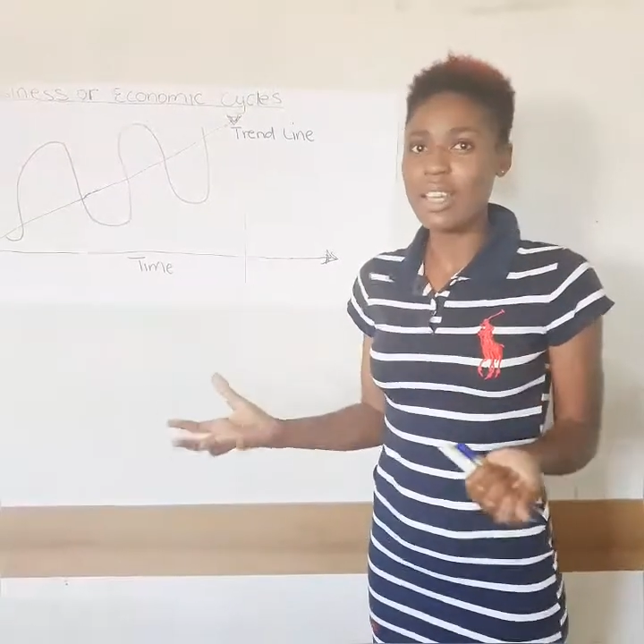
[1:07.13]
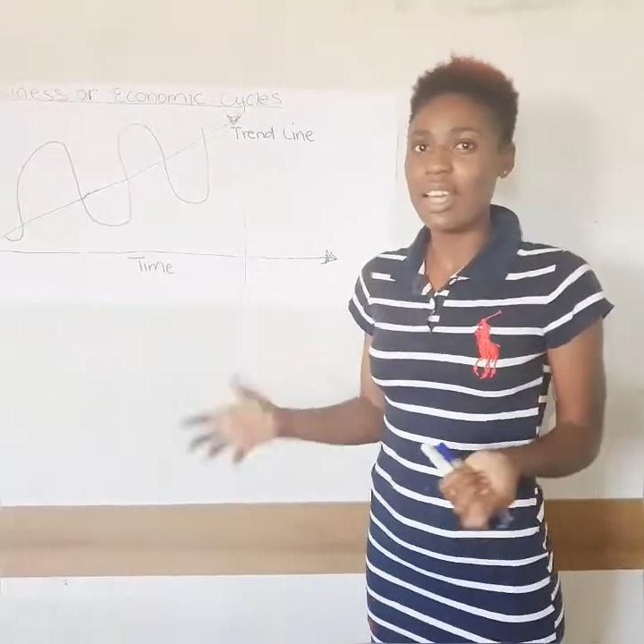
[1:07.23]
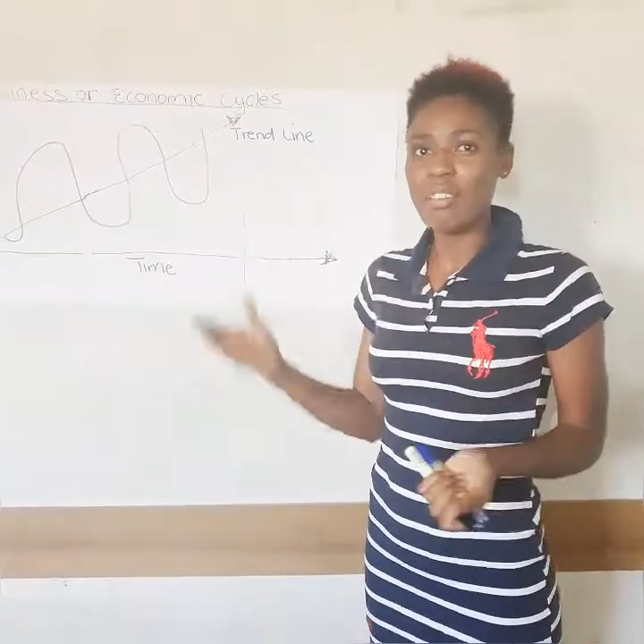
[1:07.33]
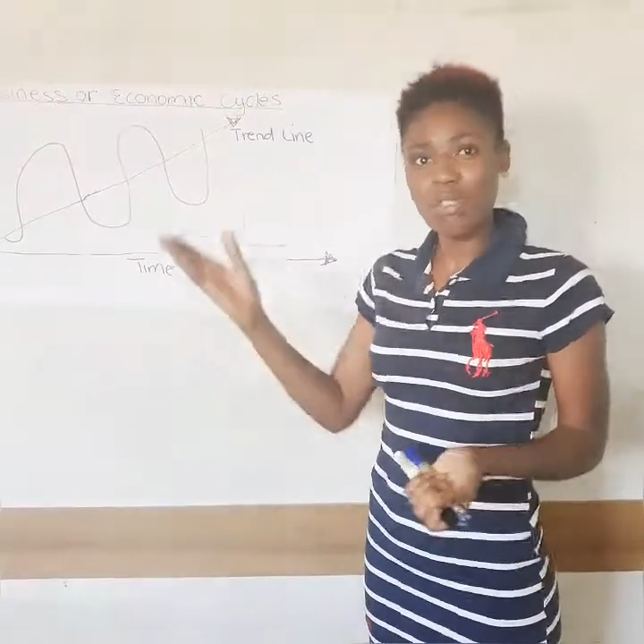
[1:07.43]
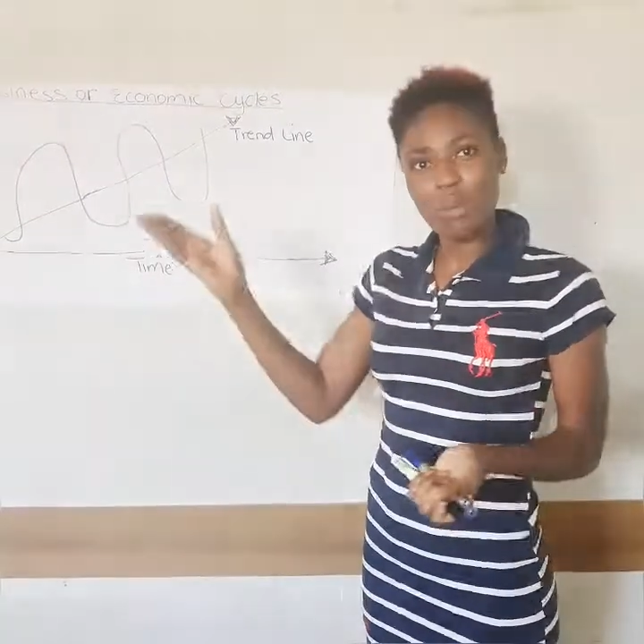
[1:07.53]

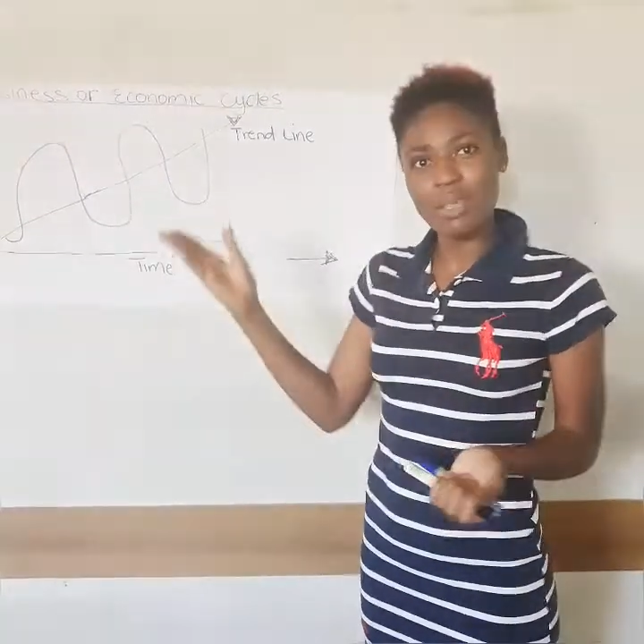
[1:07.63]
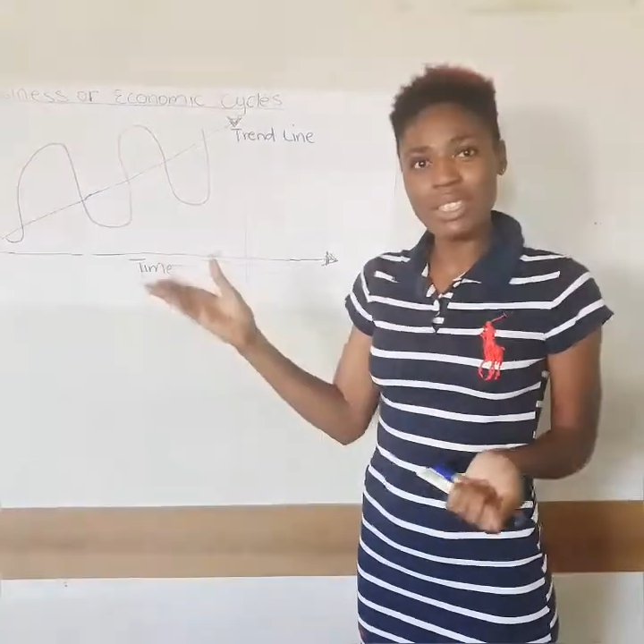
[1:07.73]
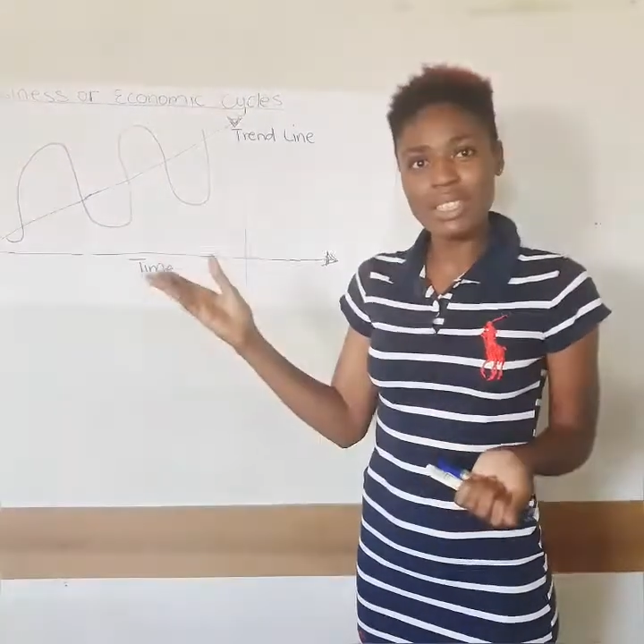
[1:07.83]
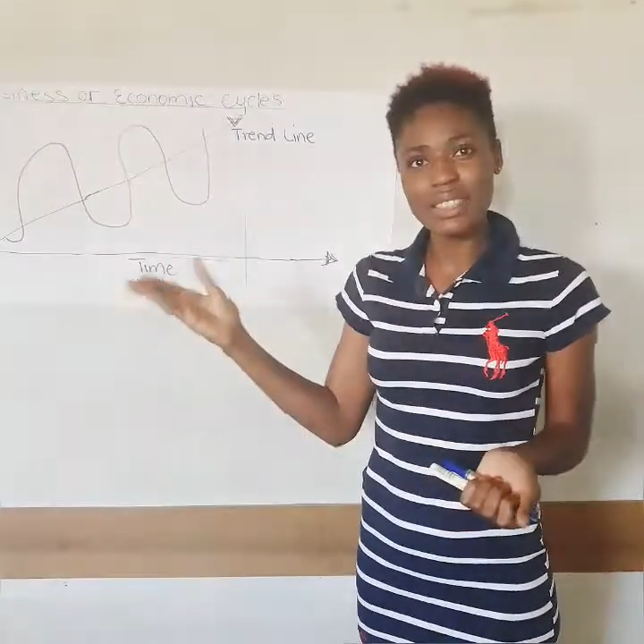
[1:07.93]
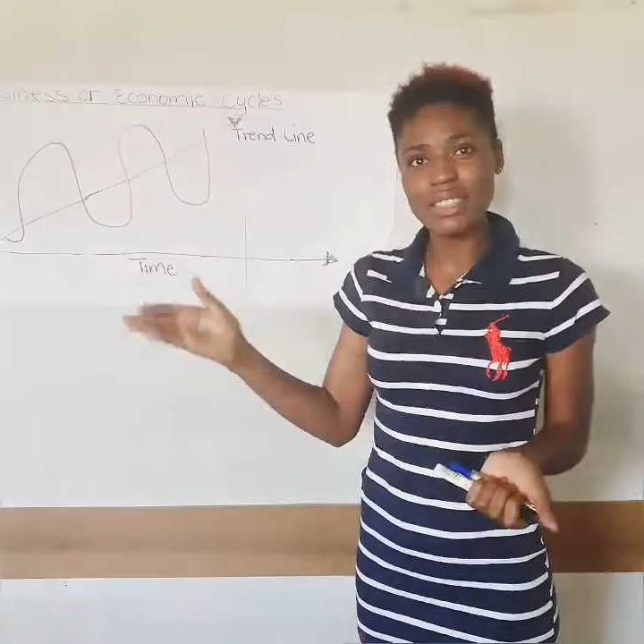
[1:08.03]
And for
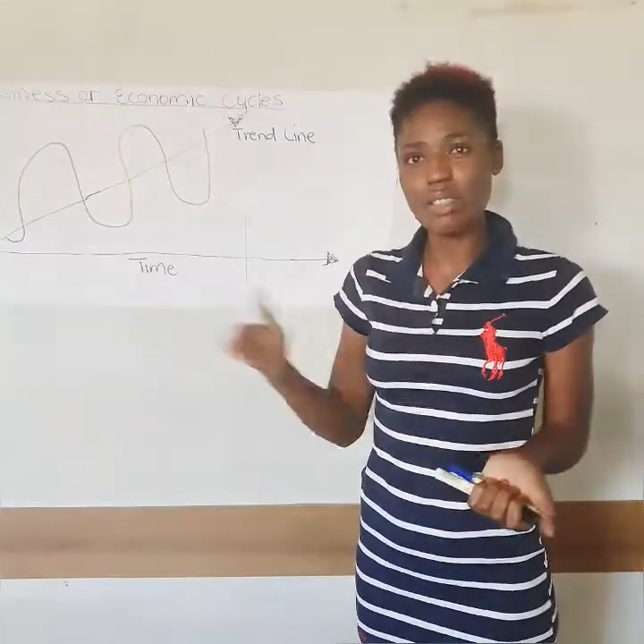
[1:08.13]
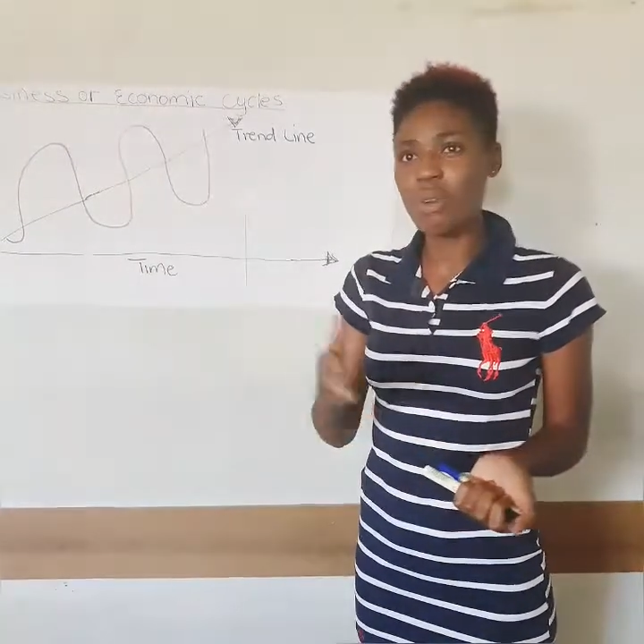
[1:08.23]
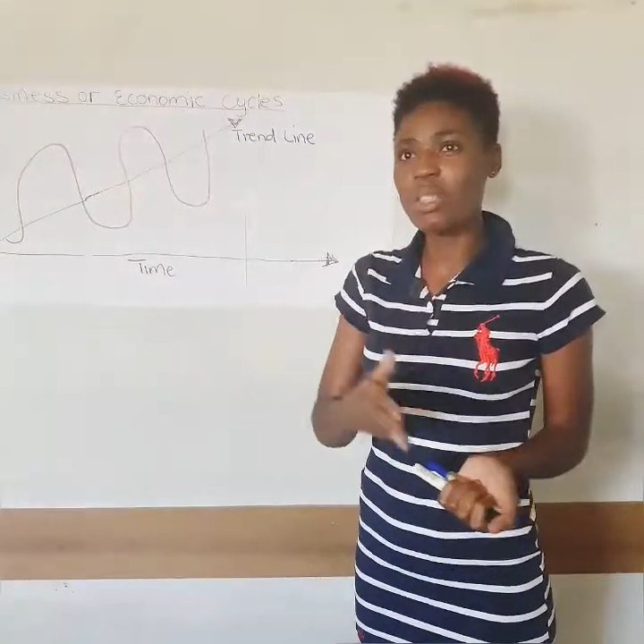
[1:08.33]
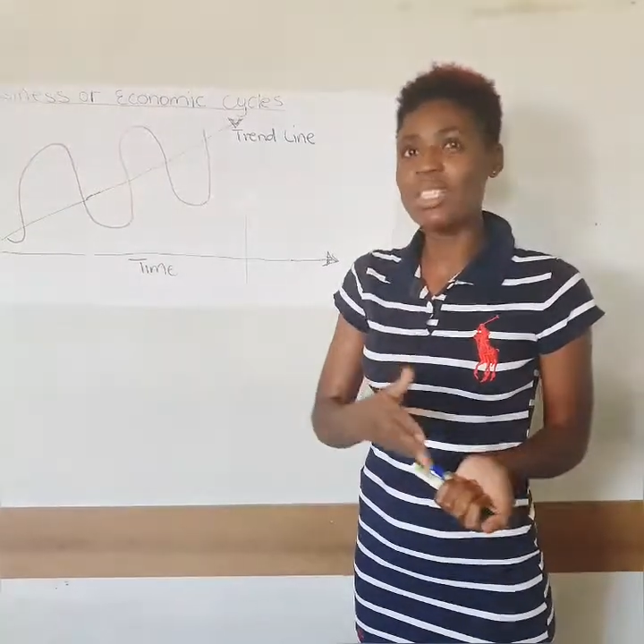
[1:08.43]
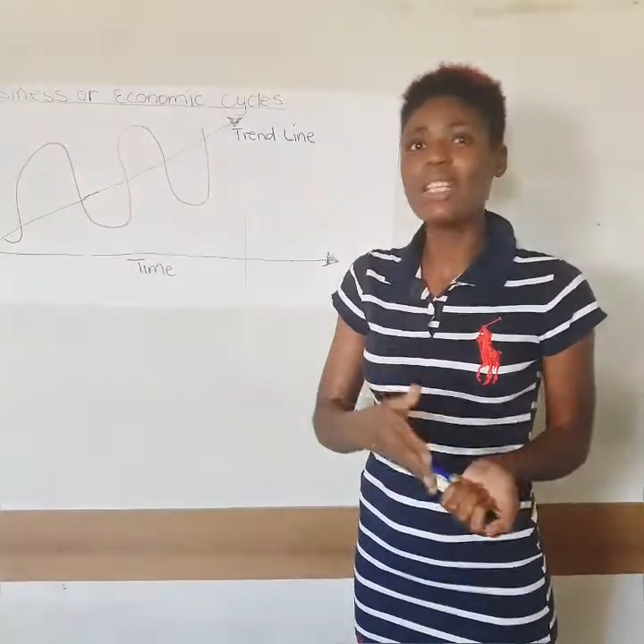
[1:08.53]
businesses
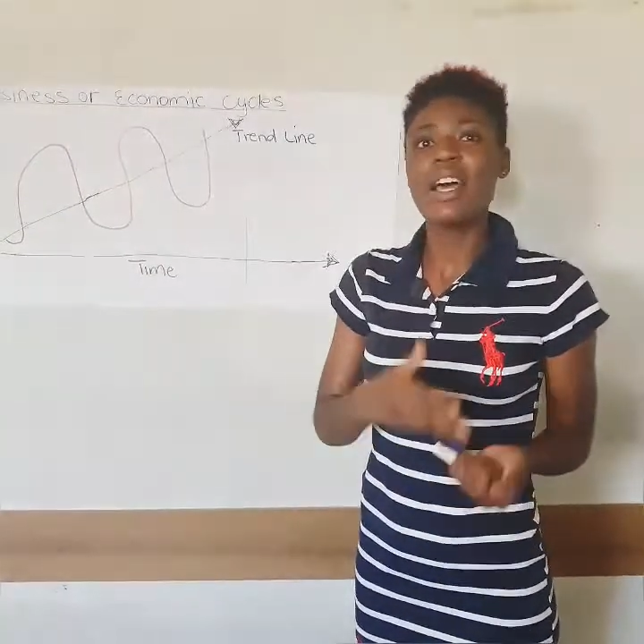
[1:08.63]
owners,